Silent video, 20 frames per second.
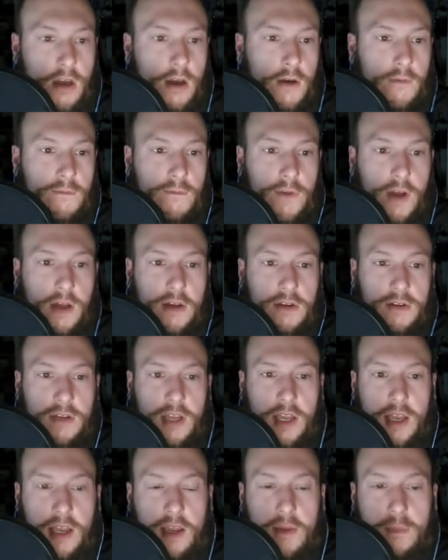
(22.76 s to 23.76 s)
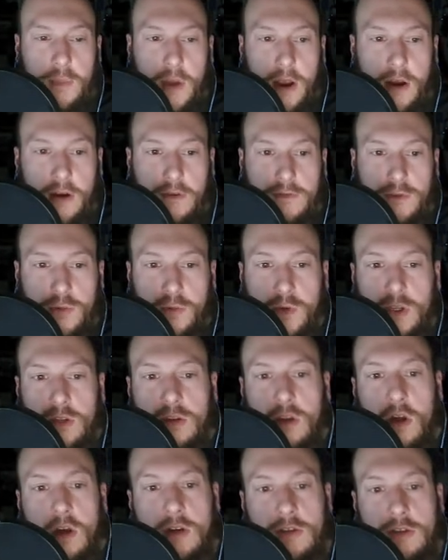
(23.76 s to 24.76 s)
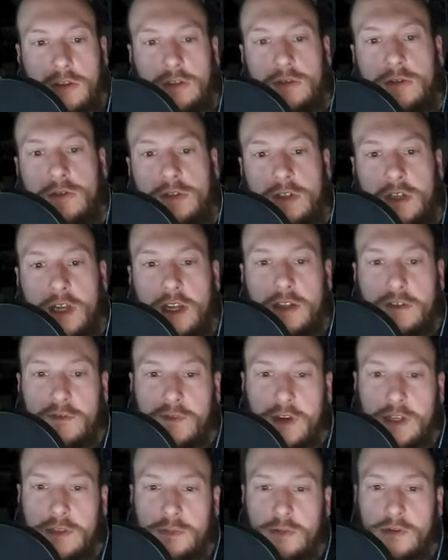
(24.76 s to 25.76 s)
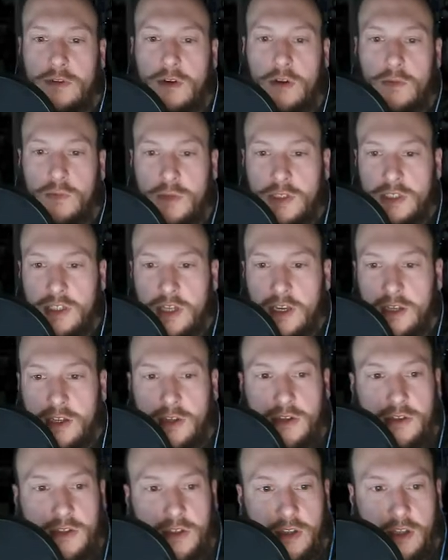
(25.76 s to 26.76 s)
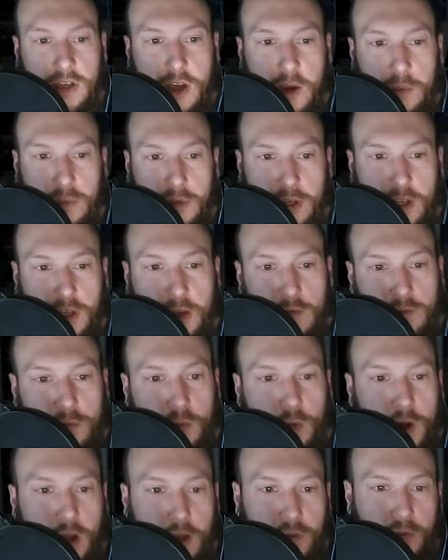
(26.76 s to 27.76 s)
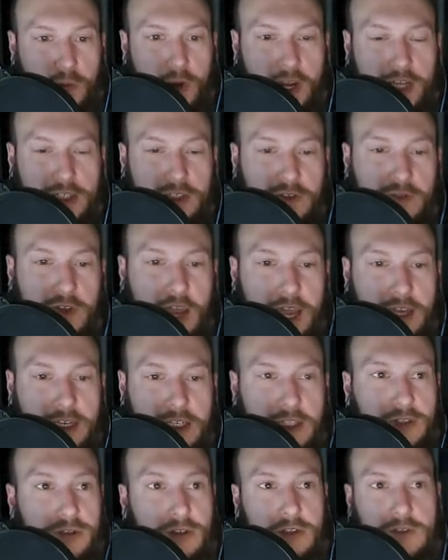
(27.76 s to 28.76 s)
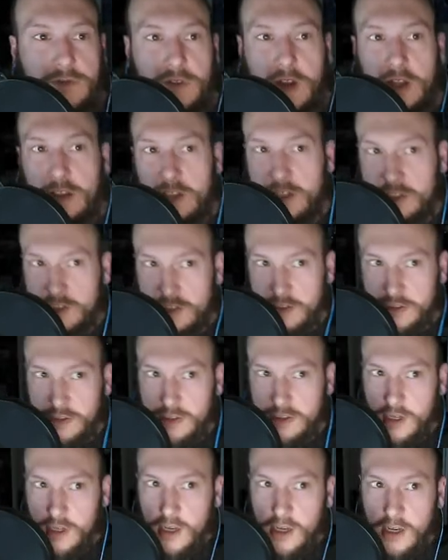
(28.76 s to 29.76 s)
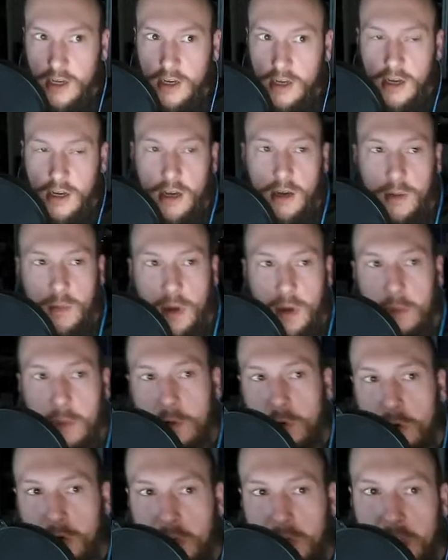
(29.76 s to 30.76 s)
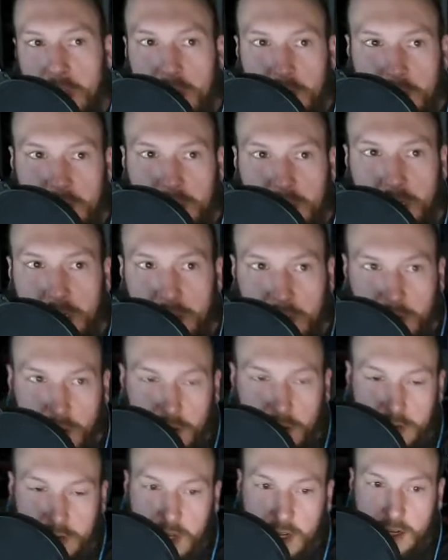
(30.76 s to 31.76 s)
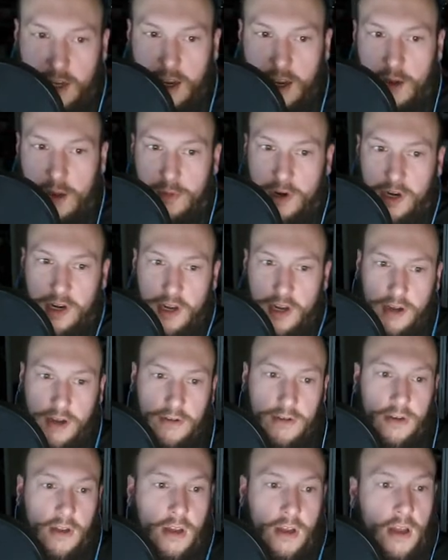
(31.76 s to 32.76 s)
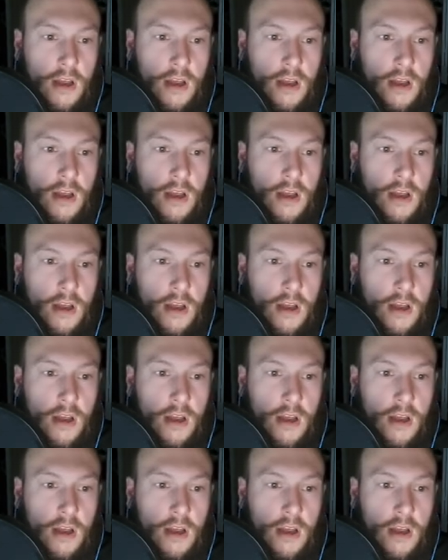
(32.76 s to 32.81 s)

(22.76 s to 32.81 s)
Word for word: um, filed a pair of twin lawsuits against Facebook on Wednesday, accusing the company of a wide range of antitrust violations. Um, I'm quoting dailycaller.com right now.